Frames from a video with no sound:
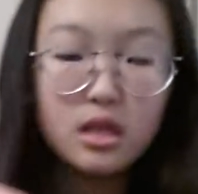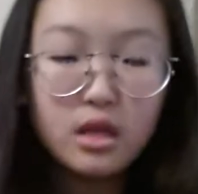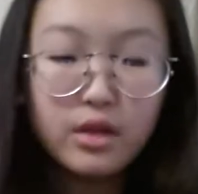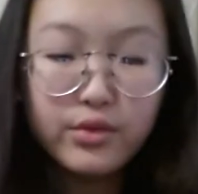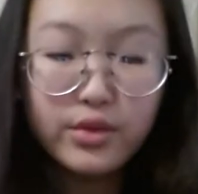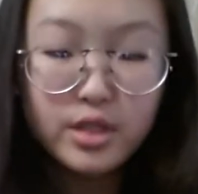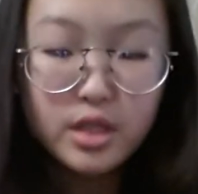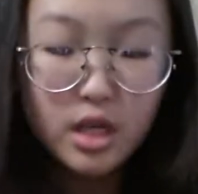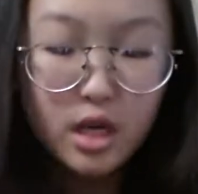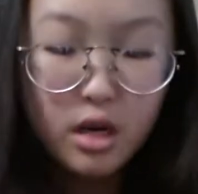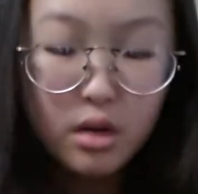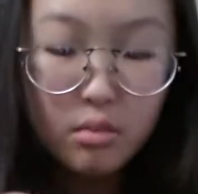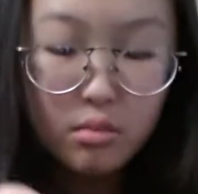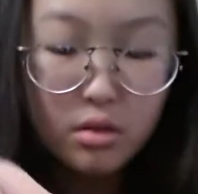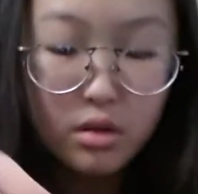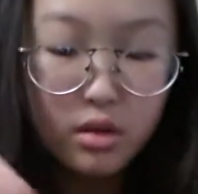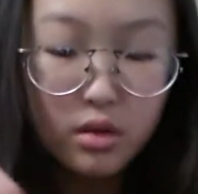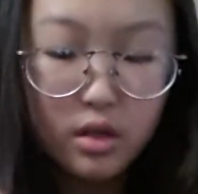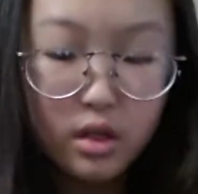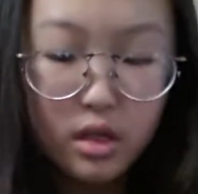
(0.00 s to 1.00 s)
it on the
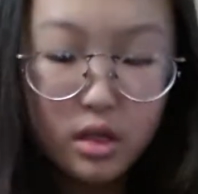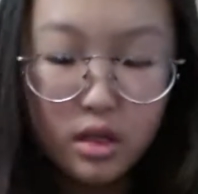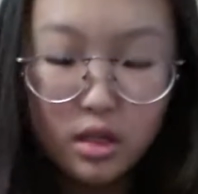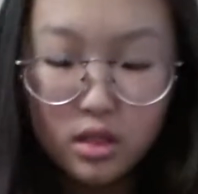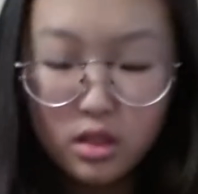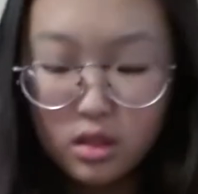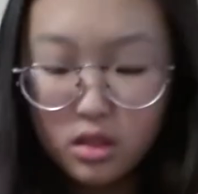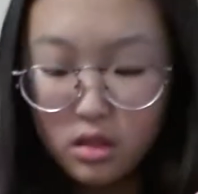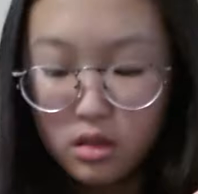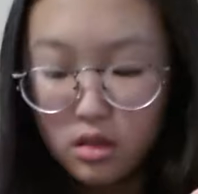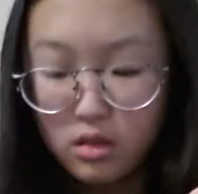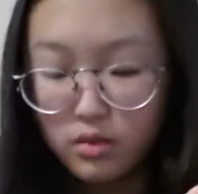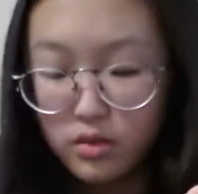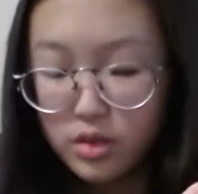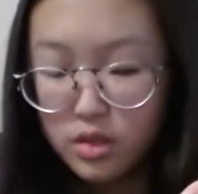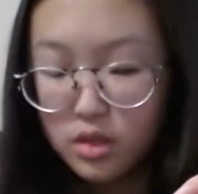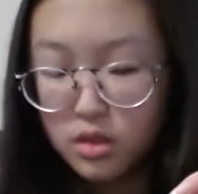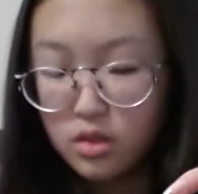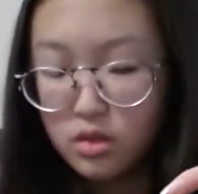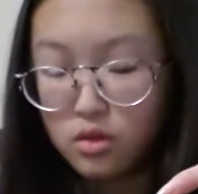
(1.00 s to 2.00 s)
top. Okay, actually, no,
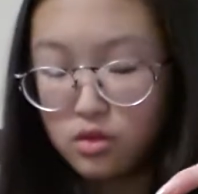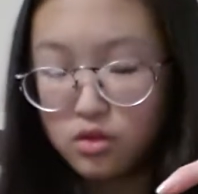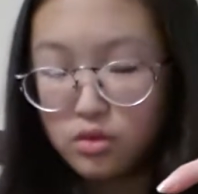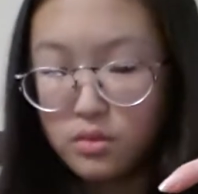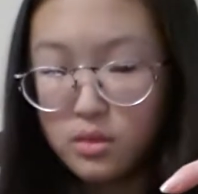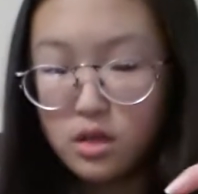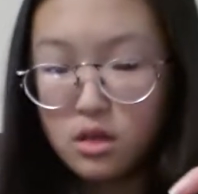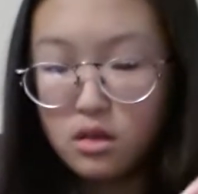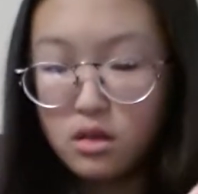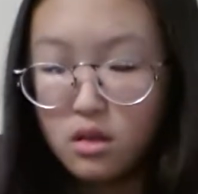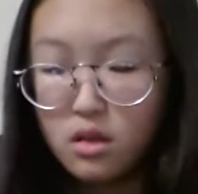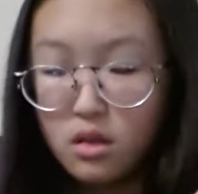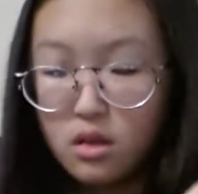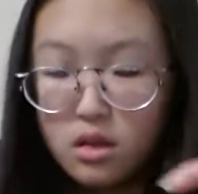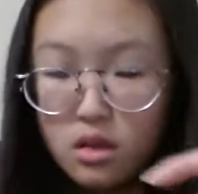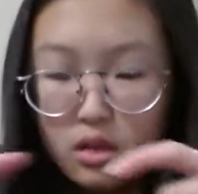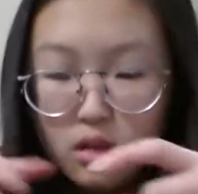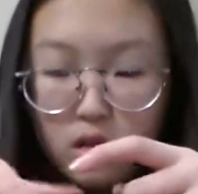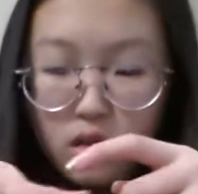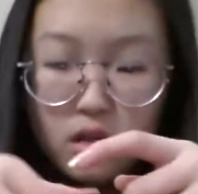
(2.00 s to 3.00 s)
this is too small.
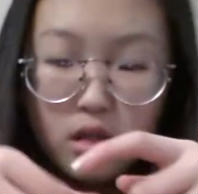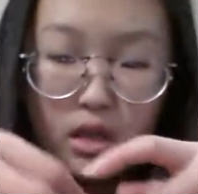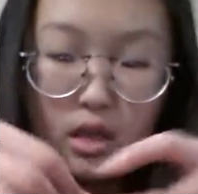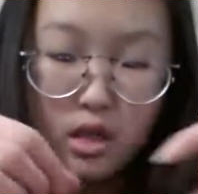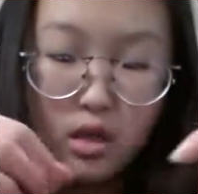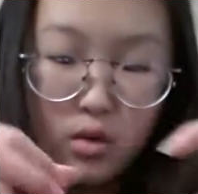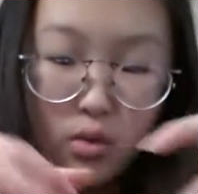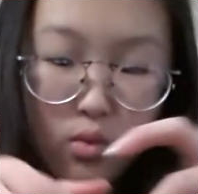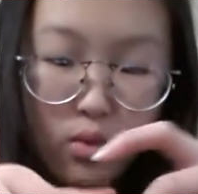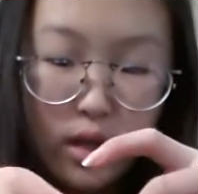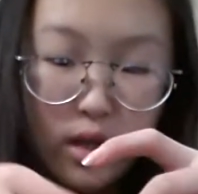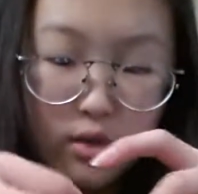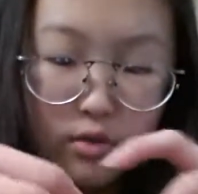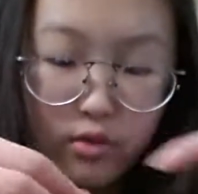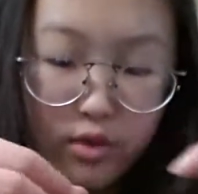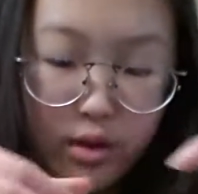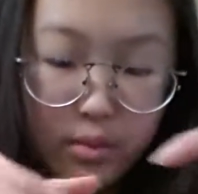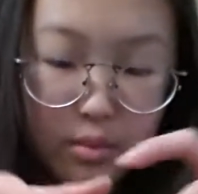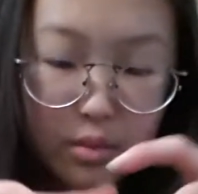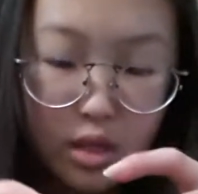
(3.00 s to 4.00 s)
Get away
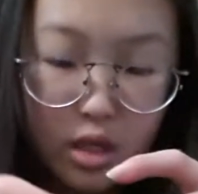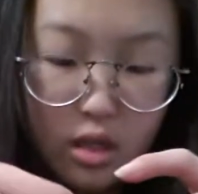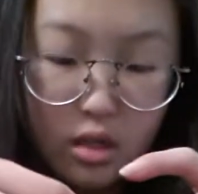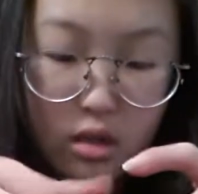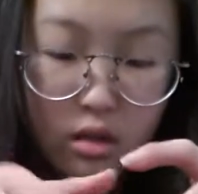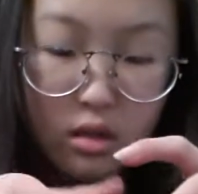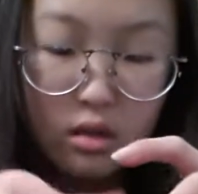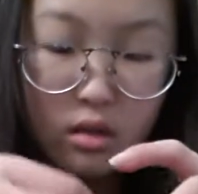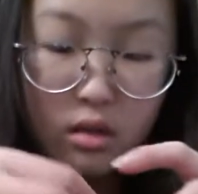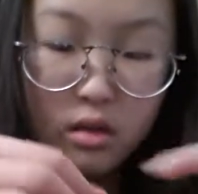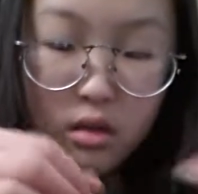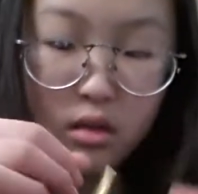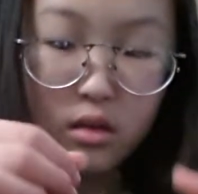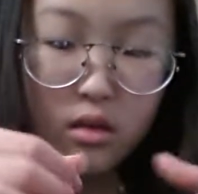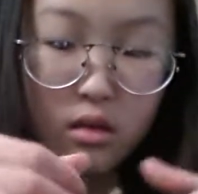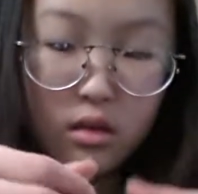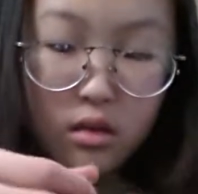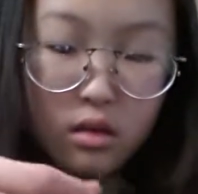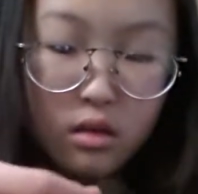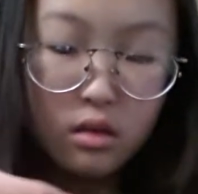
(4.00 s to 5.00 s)
from me.
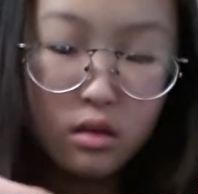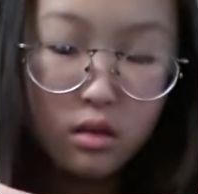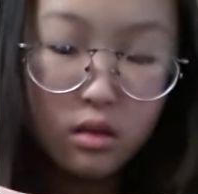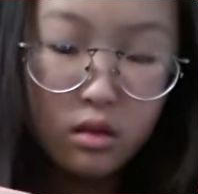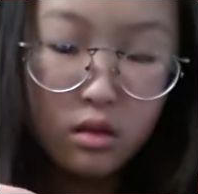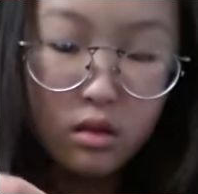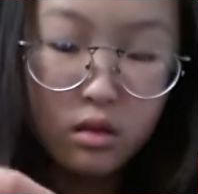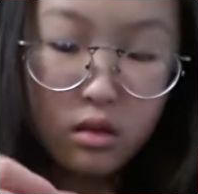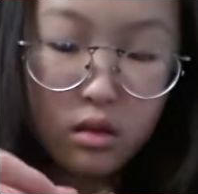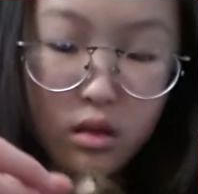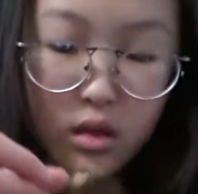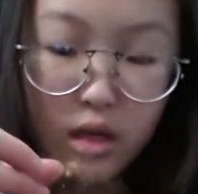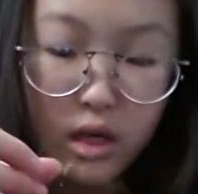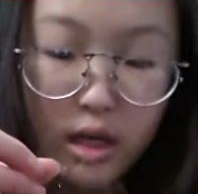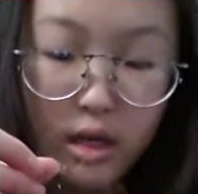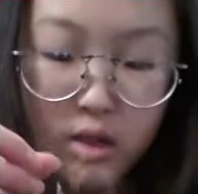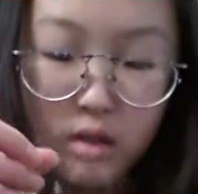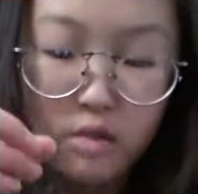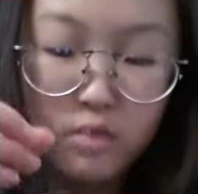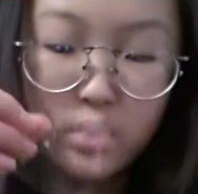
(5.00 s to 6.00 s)

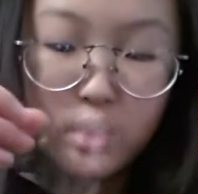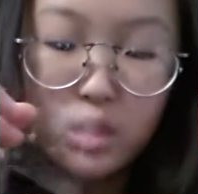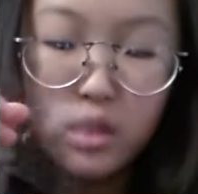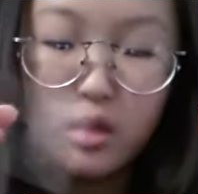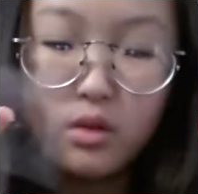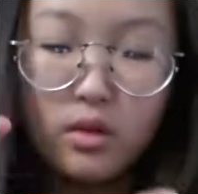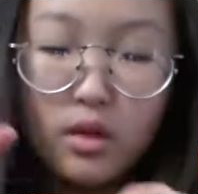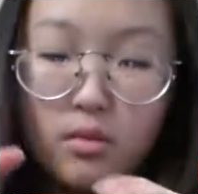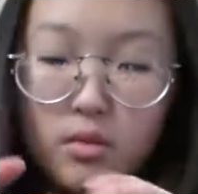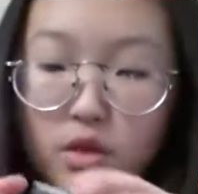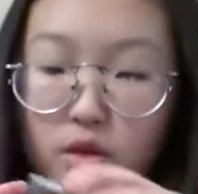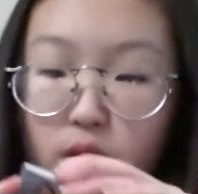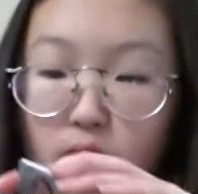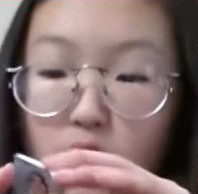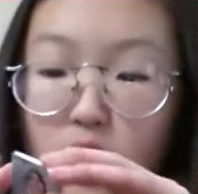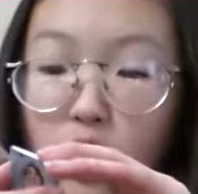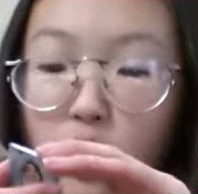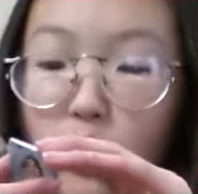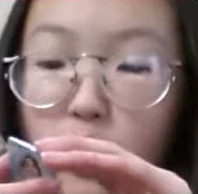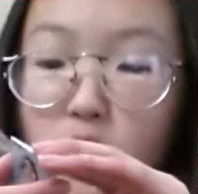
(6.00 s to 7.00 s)
I don't really know what I'm
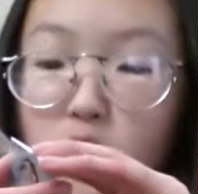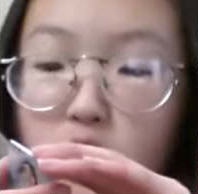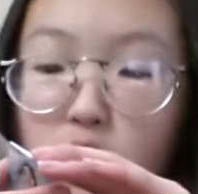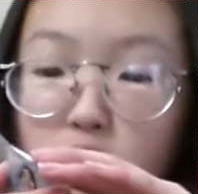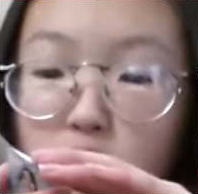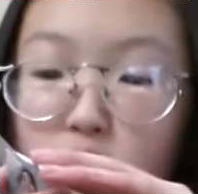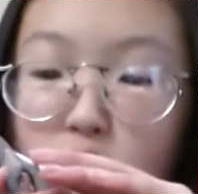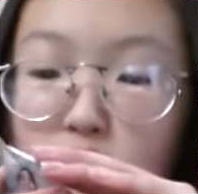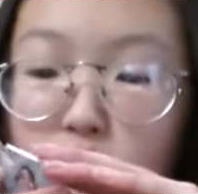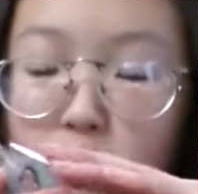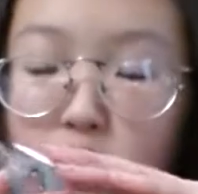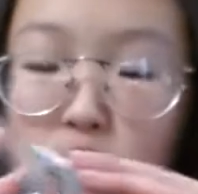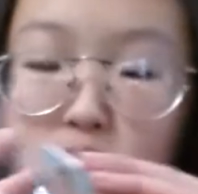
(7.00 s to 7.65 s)
doing. Oh, wait, yes, I do.